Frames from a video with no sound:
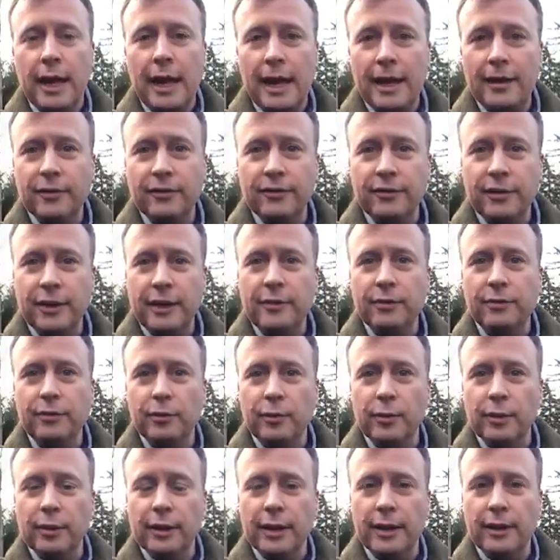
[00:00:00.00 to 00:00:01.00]
as seen
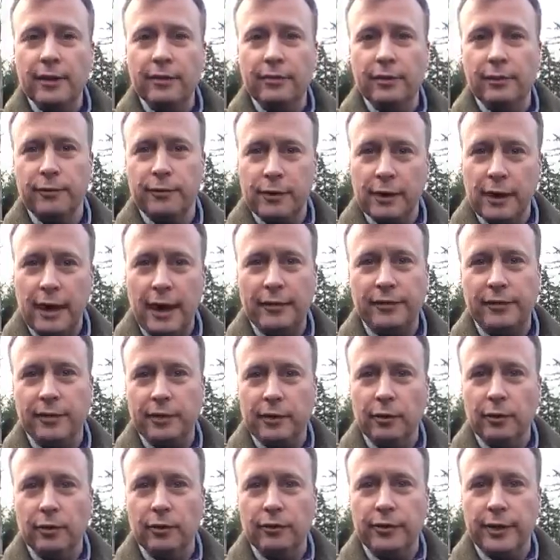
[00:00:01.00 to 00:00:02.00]
through the lens of
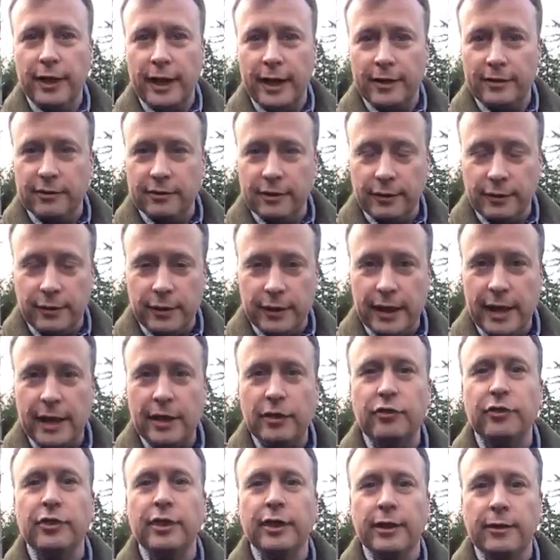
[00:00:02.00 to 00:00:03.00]
classical texts like the
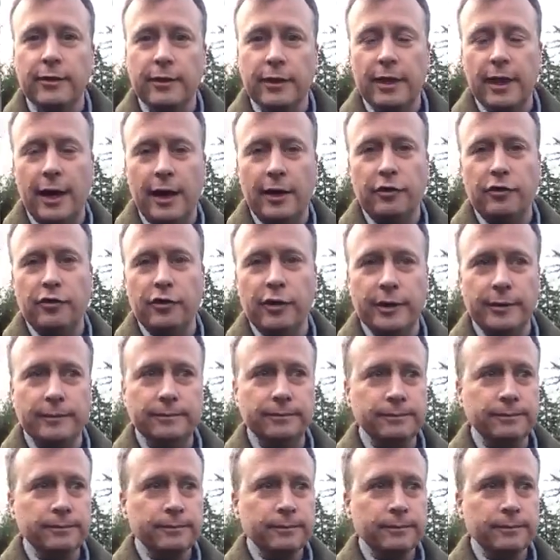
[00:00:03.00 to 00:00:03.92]
Neijing and the Nanjing.